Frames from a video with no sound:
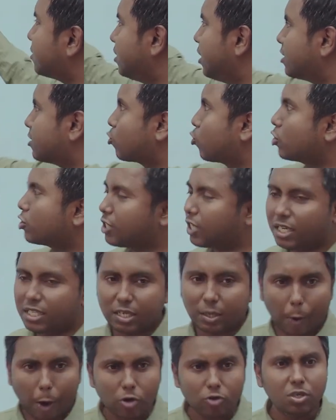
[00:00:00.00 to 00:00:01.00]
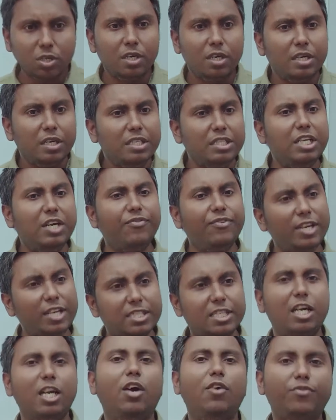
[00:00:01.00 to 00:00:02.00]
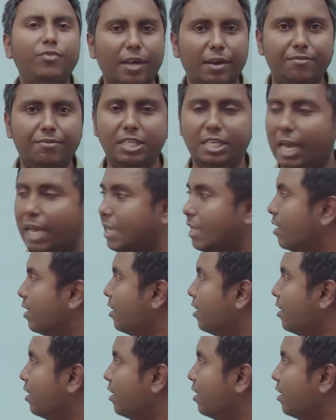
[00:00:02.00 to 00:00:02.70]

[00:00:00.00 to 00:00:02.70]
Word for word: this question is about definition of FDI.